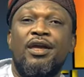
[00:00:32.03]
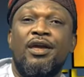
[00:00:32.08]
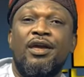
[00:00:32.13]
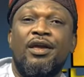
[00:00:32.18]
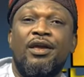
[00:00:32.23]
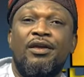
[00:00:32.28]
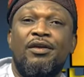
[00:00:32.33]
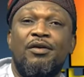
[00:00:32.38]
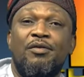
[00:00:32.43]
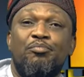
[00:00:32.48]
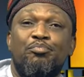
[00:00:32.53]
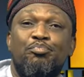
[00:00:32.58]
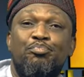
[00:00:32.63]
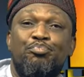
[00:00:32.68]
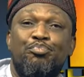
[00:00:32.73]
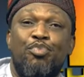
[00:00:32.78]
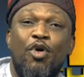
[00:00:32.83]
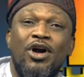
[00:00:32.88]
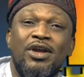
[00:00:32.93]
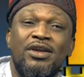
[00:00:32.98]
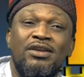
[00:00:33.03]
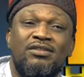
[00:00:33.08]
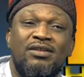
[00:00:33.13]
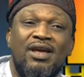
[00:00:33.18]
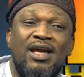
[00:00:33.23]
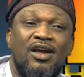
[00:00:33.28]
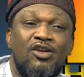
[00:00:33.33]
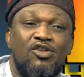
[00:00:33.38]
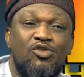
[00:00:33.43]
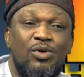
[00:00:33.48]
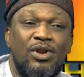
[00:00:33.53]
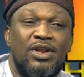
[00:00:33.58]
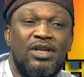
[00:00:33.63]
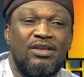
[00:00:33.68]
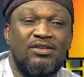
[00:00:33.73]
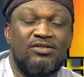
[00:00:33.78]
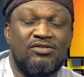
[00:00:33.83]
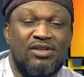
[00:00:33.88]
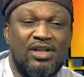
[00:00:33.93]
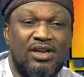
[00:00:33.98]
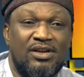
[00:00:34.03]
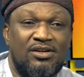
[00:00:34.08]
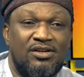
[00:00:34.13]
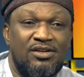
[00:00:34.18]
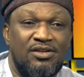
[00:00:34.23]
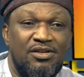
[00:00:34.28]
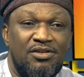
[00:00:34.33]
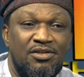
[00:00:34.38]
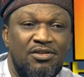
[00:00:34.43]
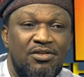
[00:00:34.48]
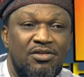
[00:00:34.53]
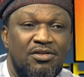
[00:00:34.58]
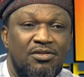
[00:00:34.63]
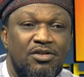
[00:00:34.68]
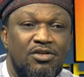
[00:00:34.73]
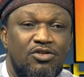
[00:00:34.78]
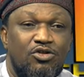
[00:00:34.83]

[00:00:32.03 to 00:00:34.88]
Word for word: the point actually is that